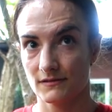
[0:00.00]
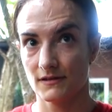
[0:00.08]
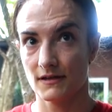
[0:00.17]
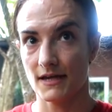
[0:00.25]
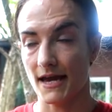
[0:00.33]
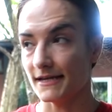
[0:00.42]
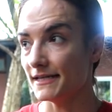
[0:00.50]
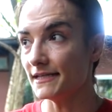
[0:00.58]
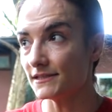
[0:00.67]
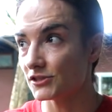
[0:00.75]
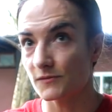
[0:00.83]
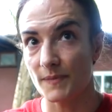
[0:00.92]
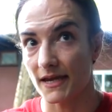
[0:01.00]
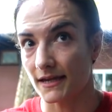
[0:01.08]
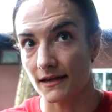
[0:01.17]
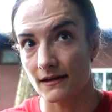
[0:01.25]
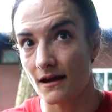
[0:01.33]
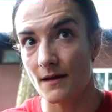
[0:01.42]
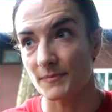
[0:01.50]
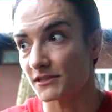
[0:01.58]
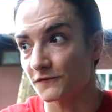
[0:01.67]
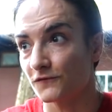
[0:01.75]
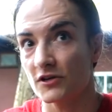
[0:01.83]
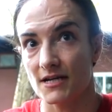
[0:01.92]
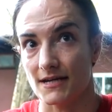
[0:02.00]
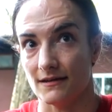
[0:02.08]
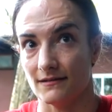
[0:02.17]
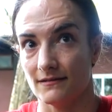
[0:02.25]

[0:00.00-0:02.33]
Mm. And he's just picking it up. It's free.